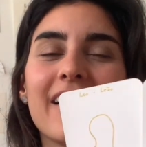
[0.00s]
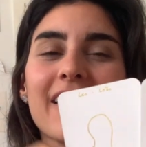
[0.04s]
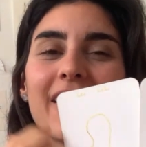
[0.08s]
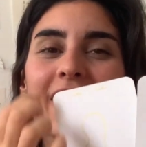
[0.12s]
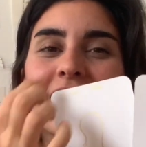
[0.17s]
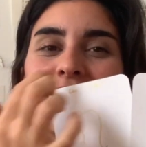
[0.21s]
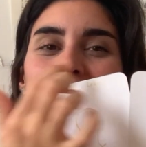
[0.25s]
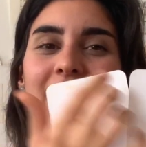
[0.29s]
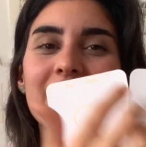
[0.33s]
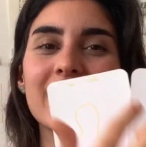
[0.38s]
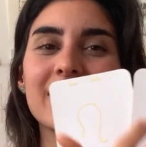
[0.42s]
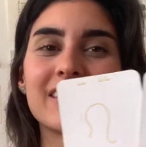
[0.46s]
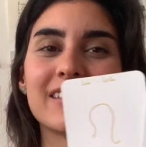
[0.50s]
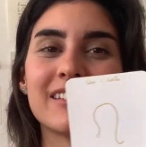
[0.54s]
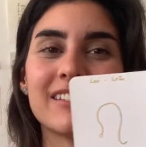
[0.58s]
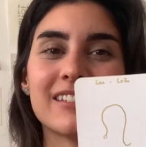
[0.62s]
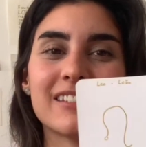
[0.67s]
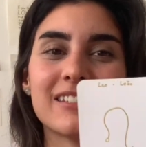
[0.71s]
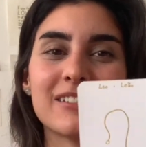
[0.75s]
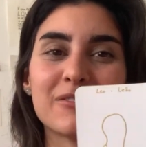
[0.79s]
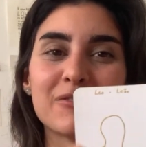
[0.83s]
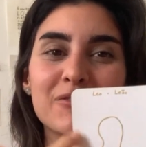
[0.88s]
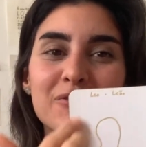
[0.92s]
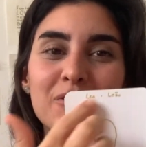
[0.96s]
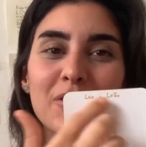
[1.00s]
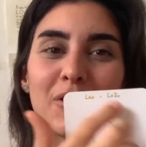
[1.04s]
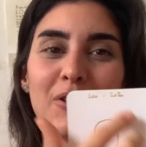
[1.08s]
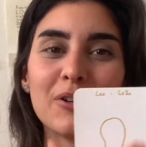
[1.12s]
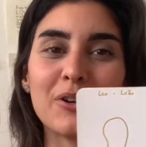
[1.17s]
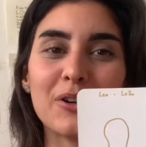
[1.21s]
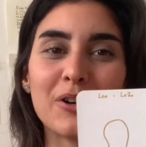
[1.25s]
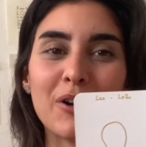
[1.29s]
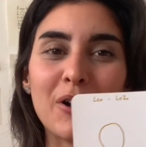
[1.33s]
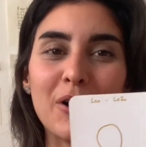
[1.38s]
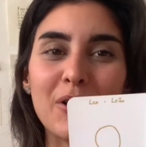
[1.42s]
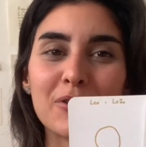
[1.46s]
this
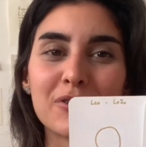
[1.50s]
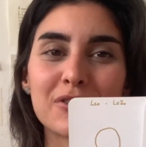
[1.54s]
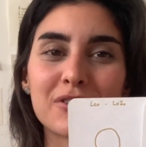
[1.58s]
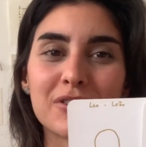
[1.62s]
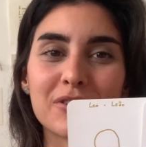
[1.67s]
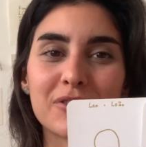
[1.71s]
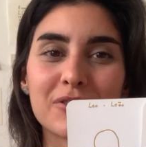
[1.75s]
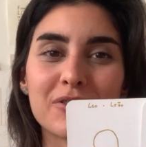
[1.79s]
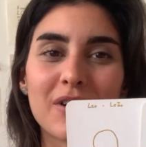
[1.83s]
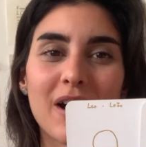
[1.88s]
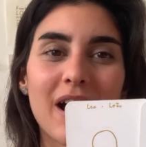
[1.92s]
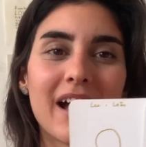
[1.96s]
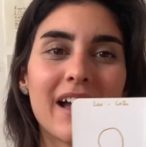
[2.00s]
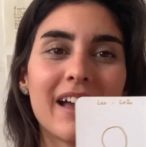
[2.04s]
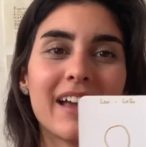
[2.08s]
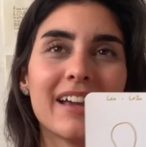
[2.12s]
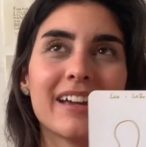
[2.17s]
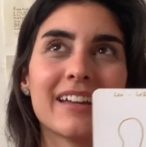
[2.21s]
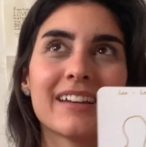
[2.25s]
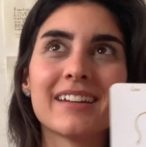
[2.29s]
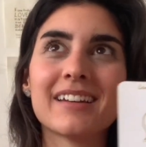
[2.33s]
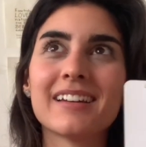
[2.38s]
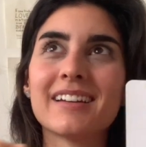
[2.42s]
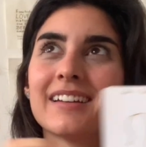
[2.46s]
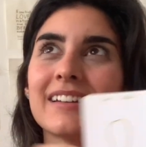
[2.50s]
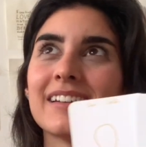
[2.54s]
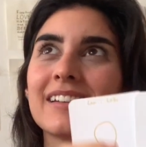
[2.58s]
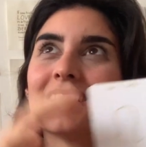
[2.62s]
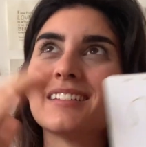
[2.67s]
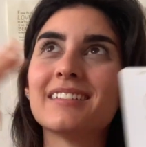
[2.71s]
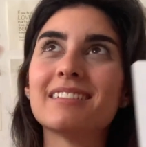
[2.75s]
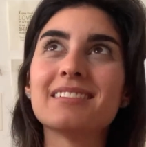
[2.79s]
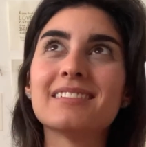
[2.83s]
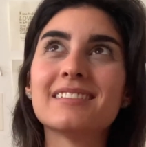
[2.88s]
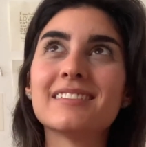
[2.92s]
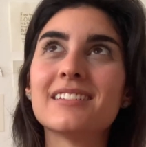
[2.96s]
roller coaster ride
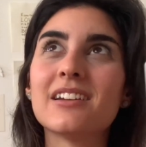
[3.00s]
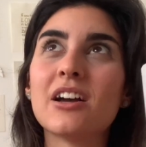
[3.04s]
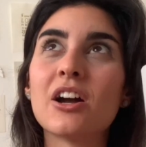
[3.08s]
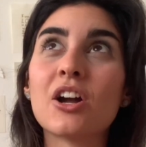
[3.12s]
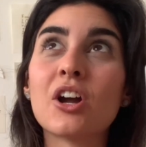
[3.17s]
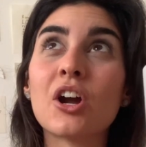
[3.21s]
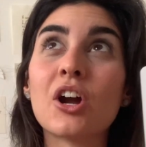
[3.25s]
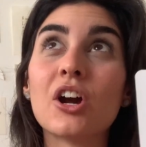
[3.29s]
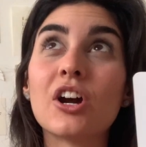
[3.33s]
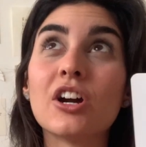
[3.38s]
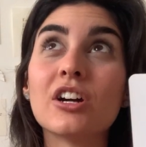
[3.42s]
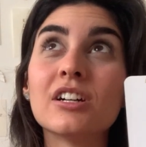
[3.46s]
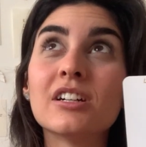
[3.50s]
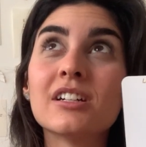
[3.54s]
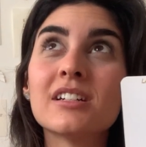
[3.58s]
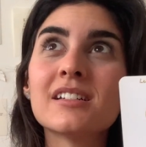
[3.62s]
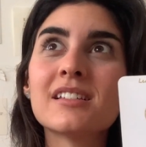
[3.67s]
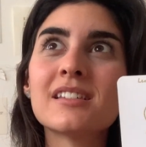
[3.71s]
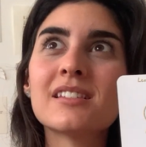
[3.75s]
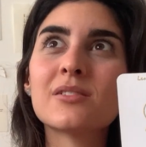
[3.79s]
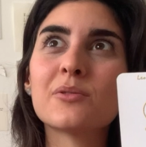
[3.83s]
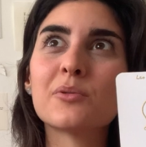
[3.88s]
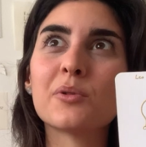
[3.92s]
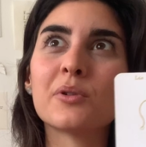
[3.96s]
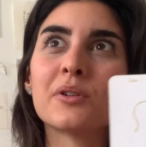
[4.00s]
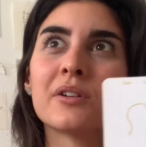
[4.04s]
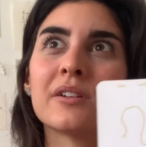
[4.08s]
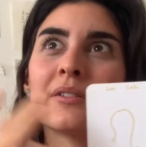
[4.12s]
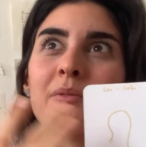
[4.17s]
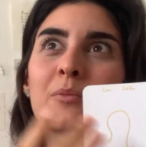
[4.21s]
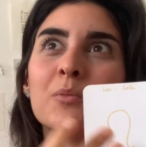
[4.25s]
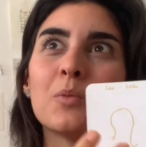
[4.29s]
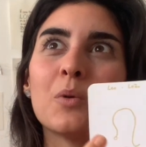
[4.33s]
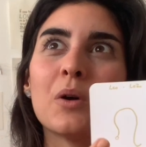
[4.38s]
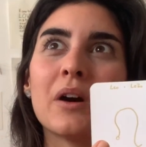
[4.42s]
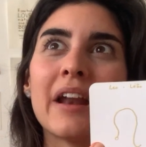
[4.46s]
occurs, or
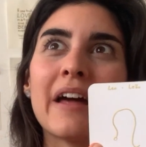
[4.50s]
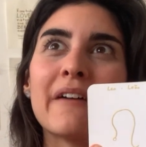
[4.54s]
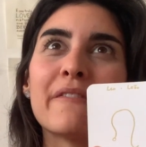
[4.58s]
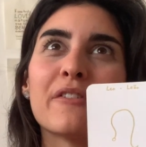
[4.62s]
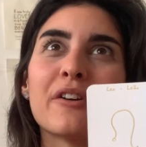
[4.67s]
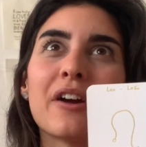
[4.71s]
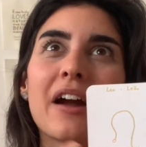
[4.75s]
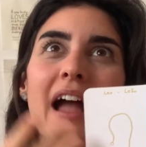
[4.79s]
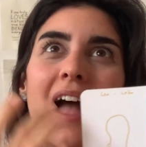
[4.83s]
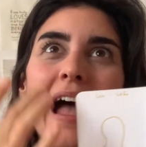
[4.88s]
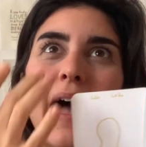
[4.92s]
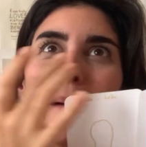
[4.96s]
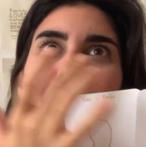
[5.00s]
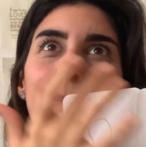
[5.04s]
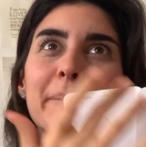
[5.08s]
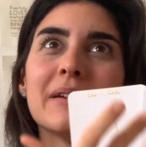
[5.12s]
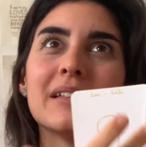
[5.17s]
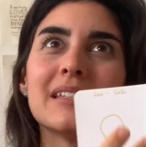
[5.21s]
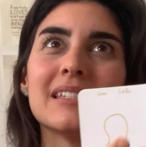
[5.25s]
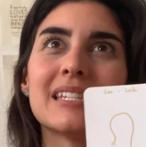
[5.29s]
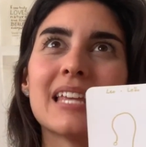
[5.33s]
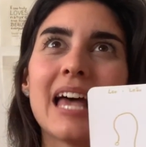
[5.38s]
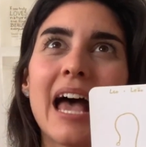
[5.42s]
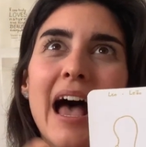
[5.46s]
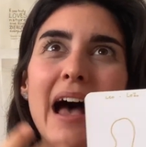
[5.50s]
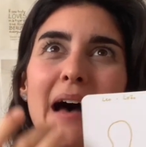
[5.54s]
whatever happens,